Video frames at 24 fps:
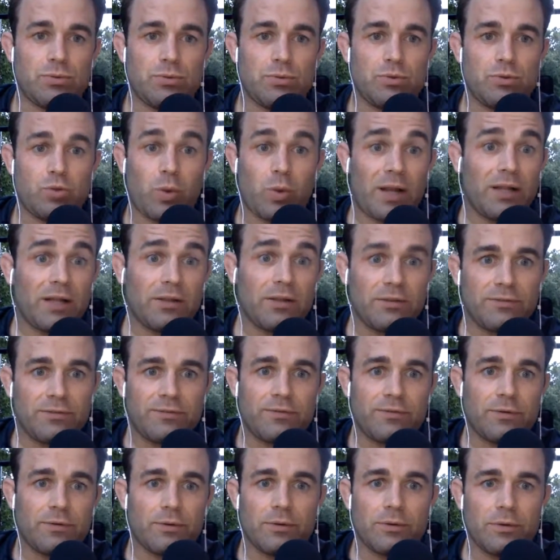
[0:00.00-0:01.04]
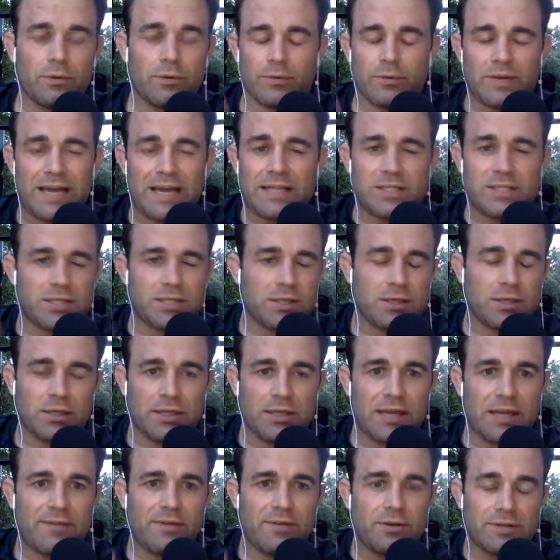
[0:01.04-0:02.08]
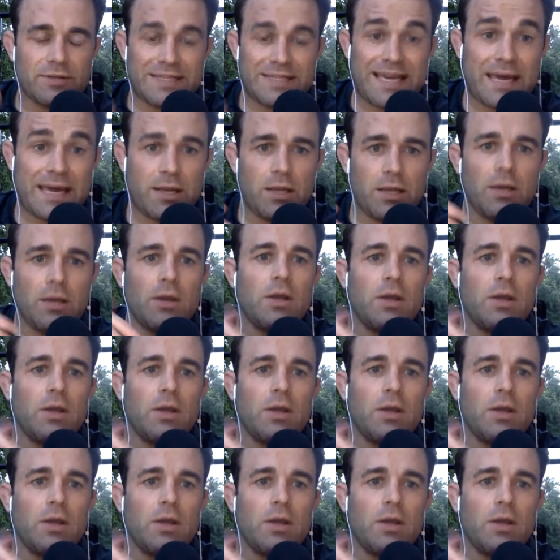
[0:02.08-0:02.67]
12 or 9 to 11 or 10,